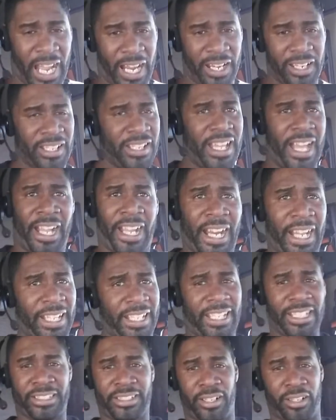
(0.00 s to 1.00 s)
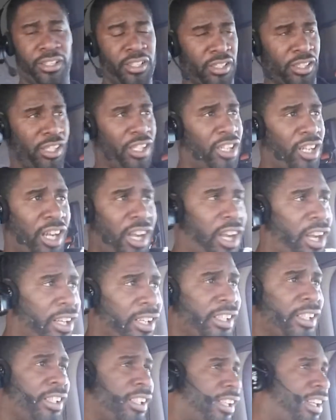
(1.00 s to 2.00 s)
God, I gotta get there.
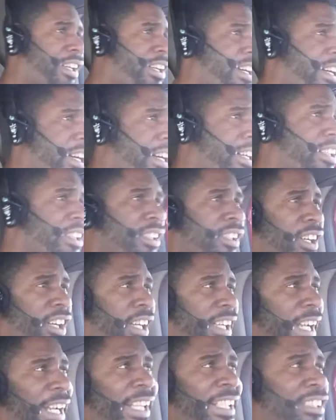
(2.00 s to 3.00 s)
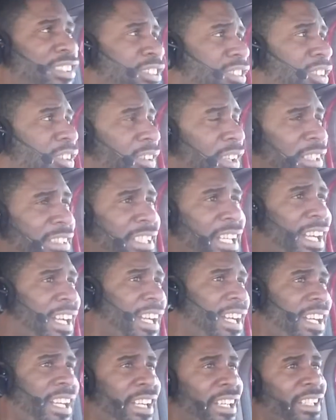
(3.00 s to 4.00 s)
I gotta get this load on time.
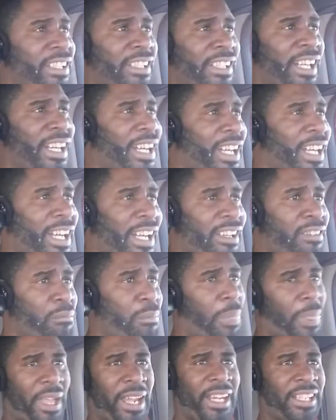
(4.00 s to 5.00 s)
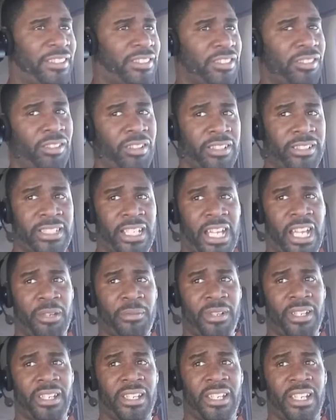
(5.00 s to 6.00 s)
I gotta get this load on
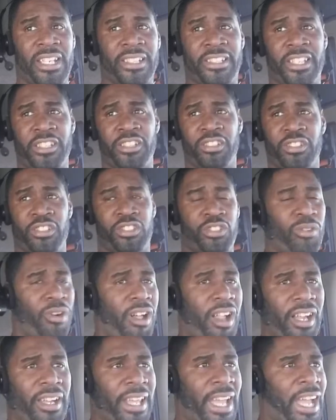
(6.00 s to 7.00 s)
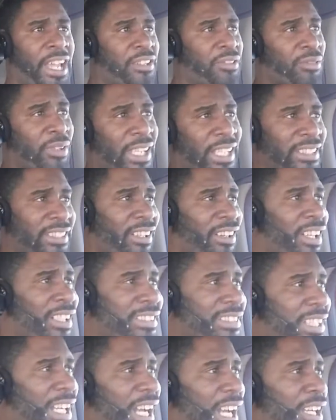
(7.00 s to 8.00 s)
time. And then you do all that, you get there
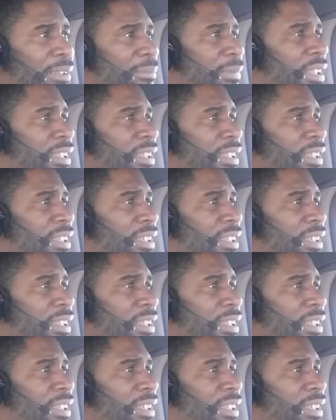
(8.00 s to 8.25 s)
on time,